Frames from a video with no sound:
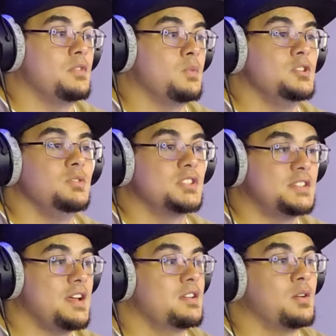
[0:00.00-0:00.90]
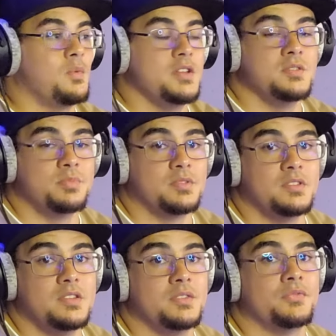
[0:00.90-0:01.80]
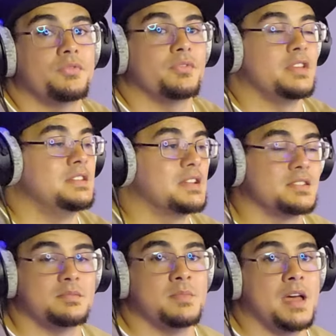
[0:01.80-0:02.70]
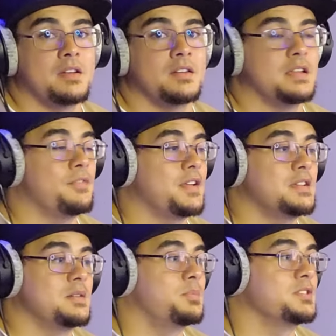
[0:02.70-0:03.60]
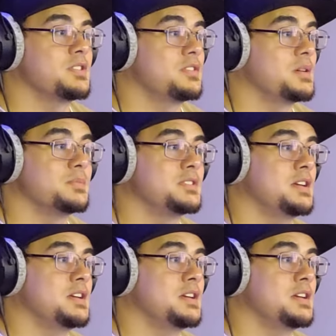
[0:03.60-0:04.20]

When you stand on what you believe, it doesn't matter. If I get a bunch of thumbs